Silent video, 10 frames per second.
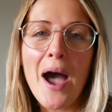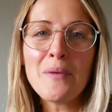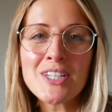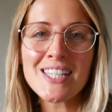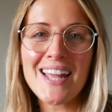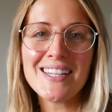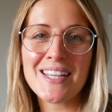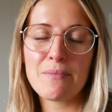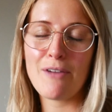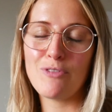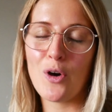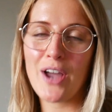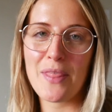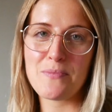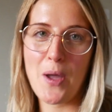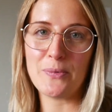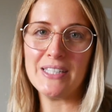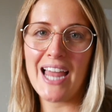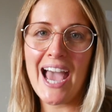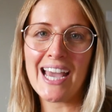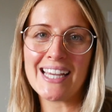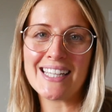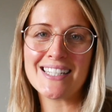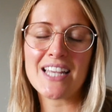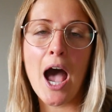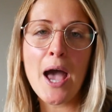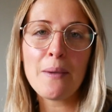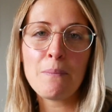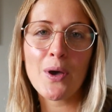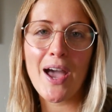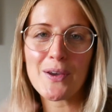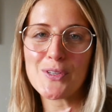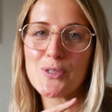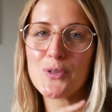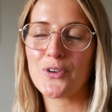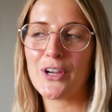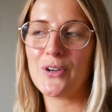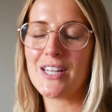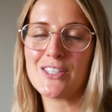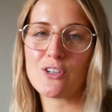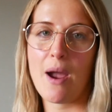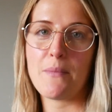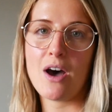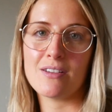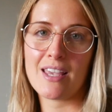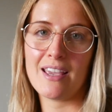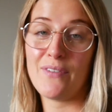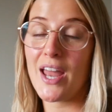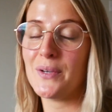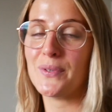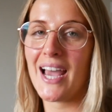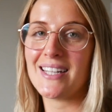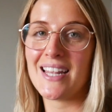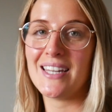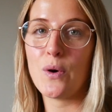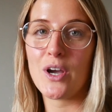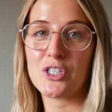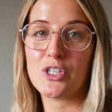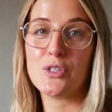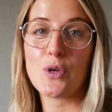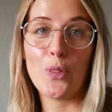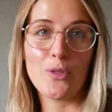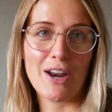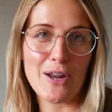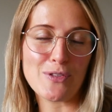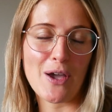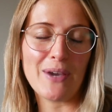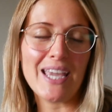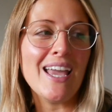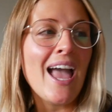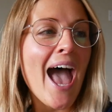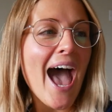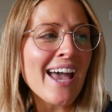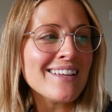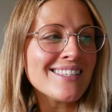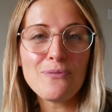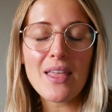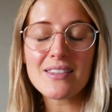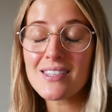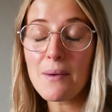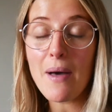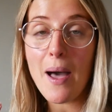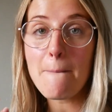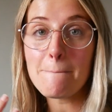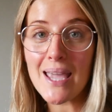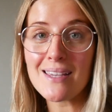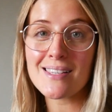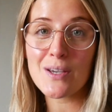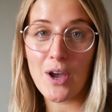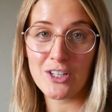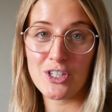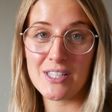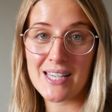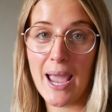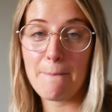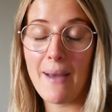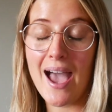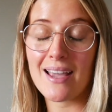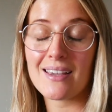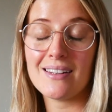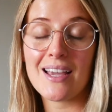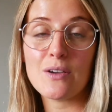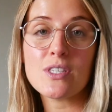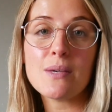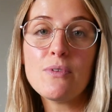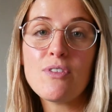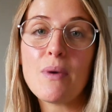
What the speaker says: I'm just editing my vlog at the moment and I put out a story on Instagram asking if anyone had any questions on the Renault Zoe, and some amazing questions came back. Now, some of them